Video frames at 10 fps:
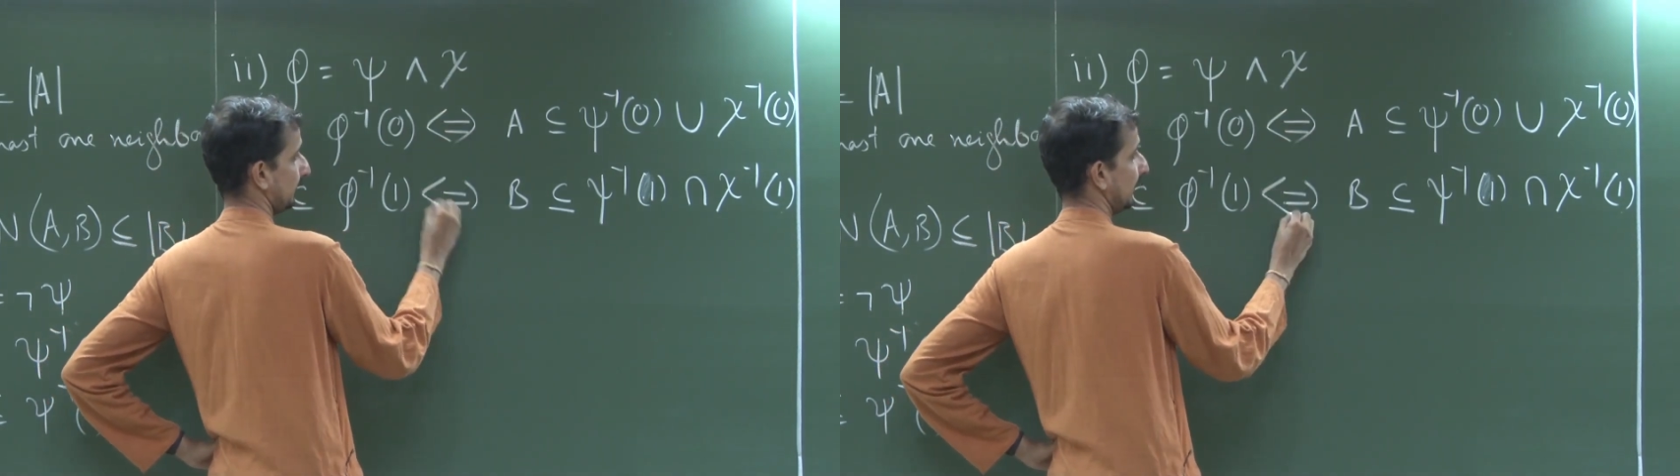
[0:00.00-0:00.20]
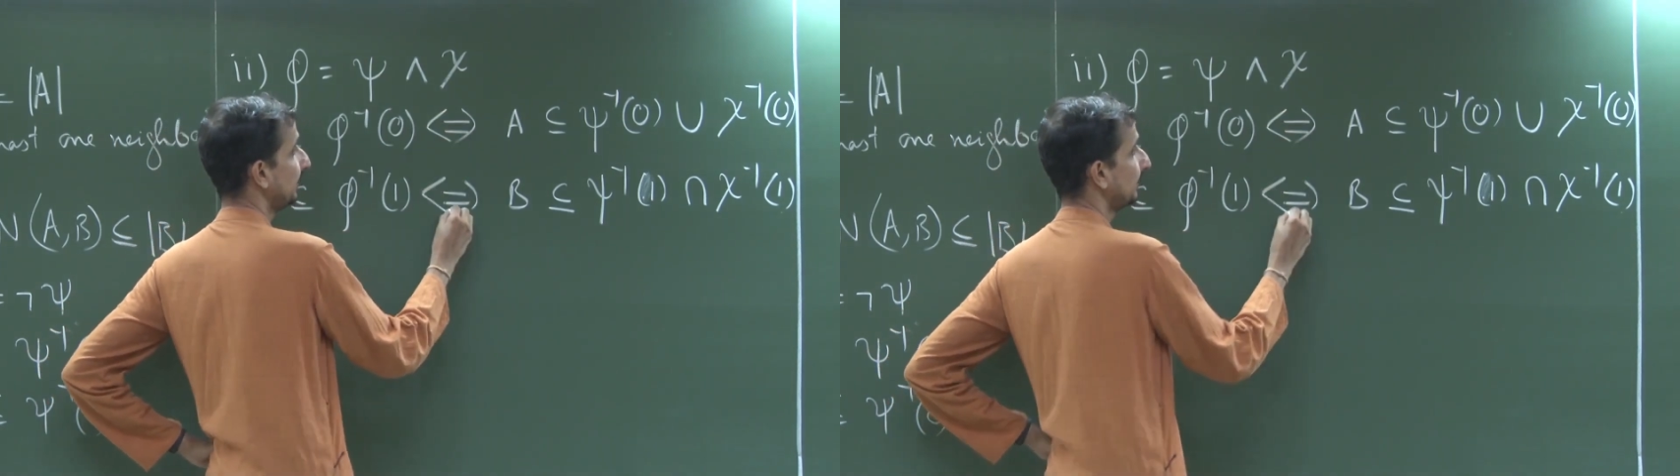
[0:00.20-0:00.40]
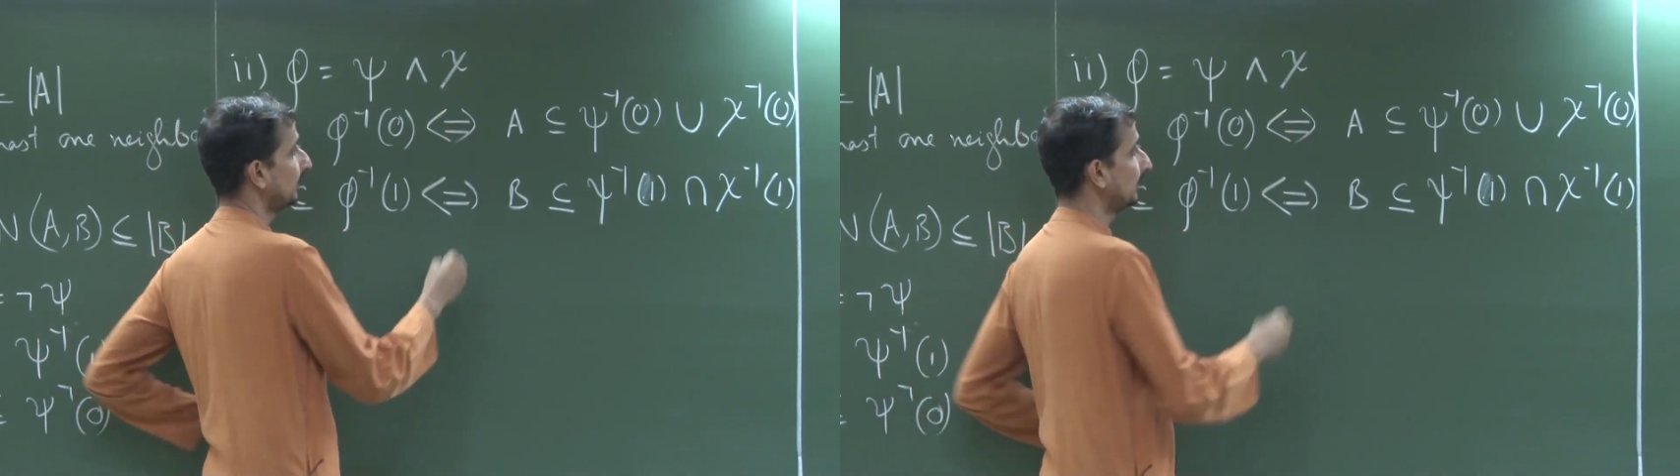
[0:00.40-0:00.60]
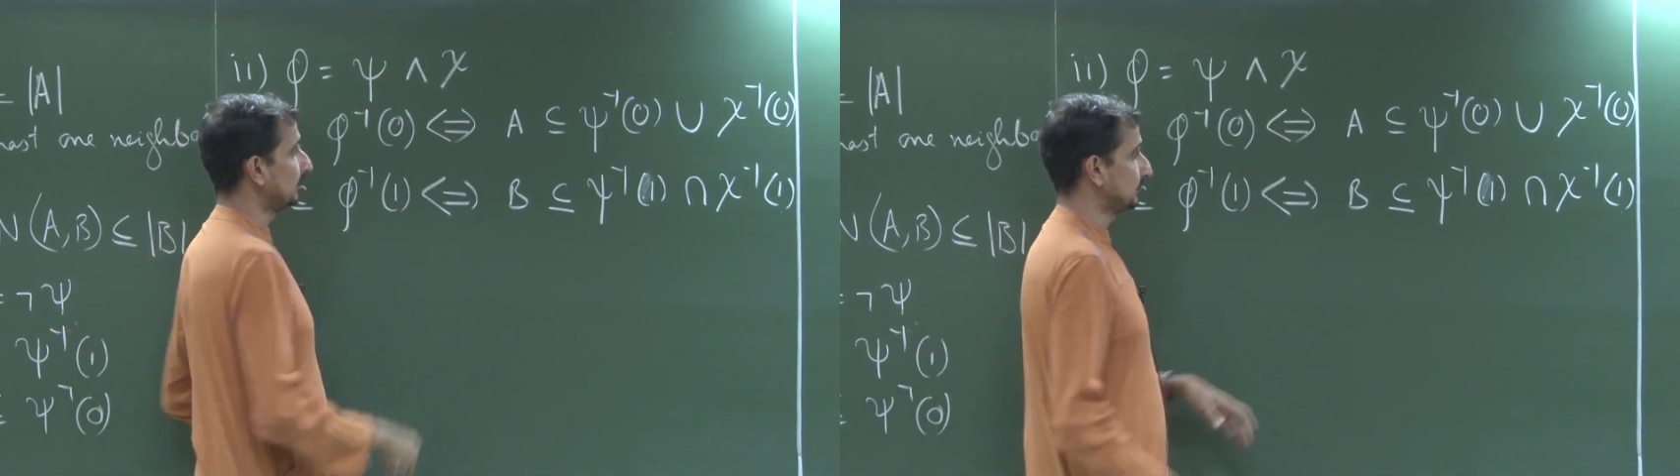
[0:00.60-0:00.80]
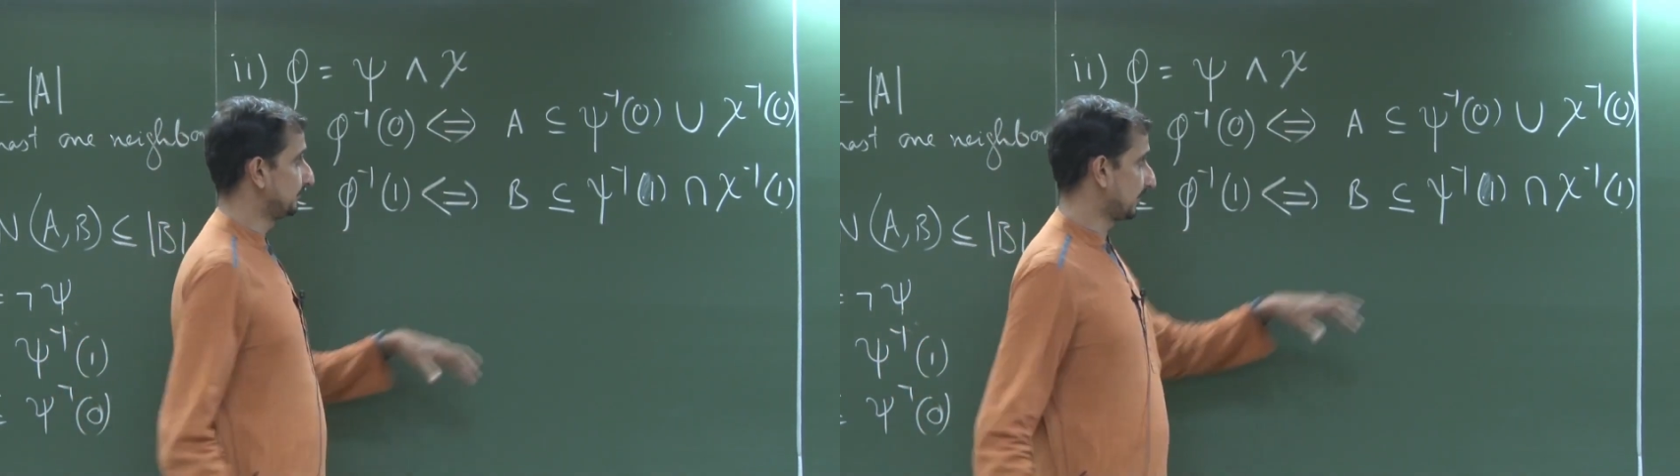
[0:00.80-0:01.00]
right.
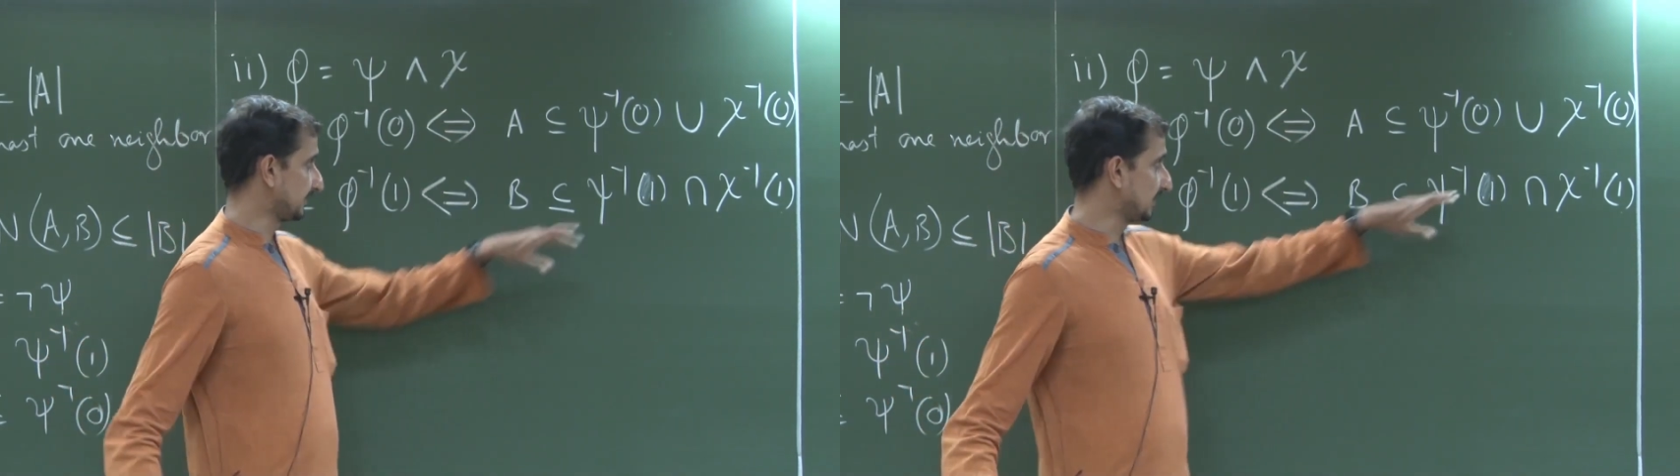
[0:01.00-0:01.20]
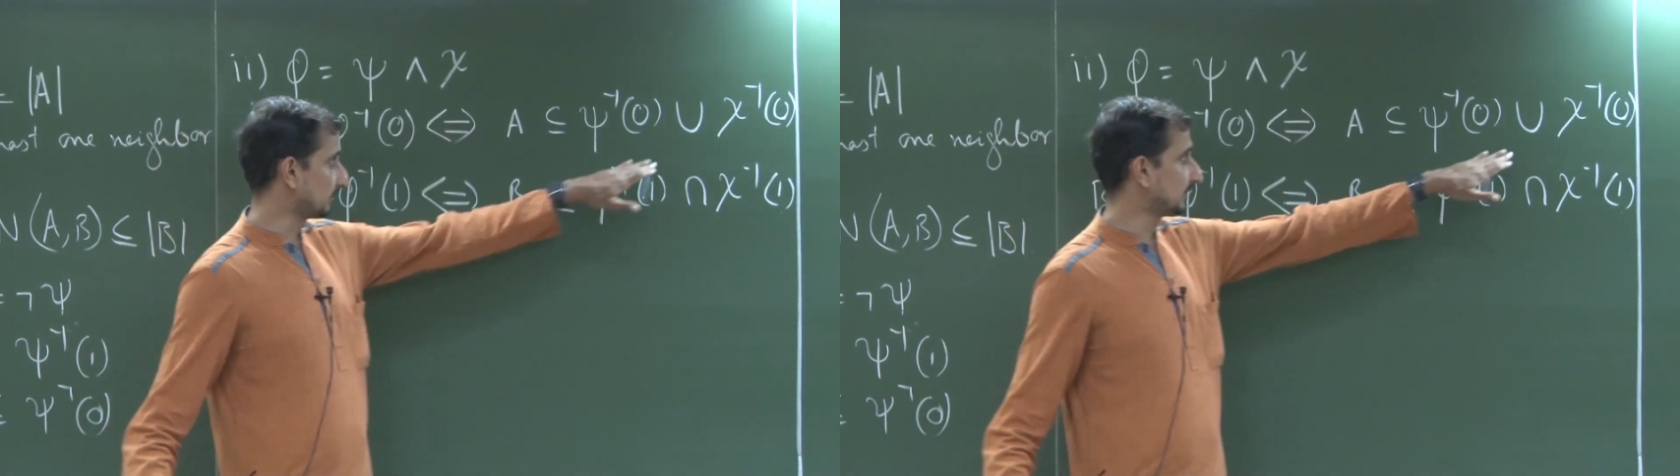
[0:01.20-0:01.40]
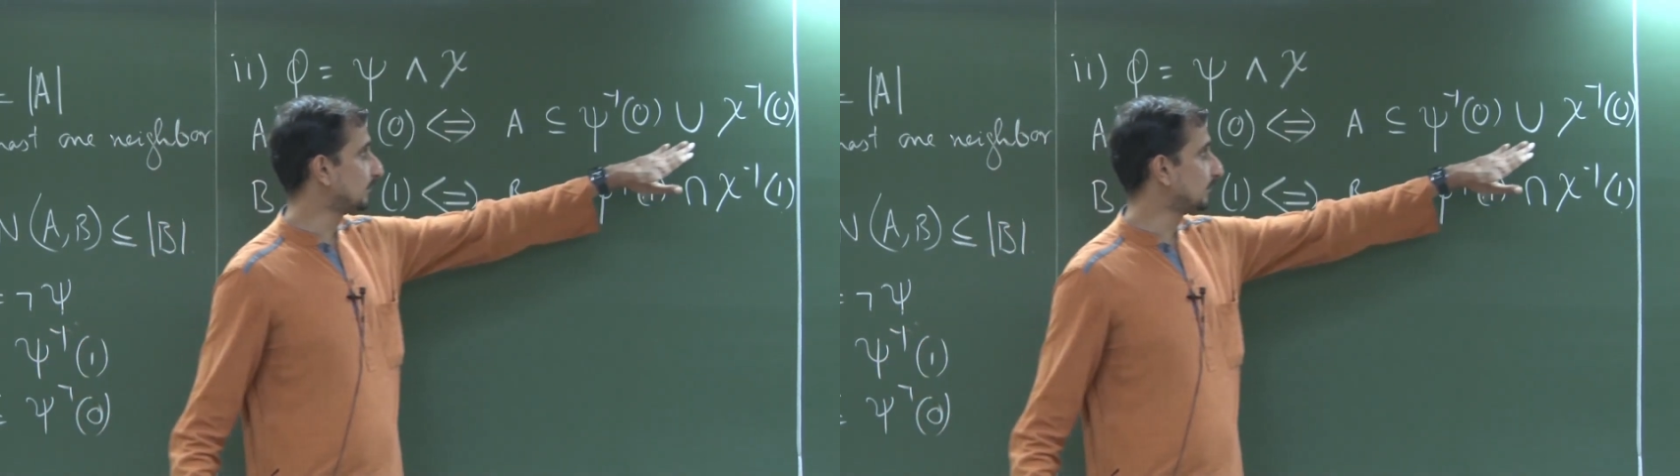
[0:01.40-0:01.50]
So, if either of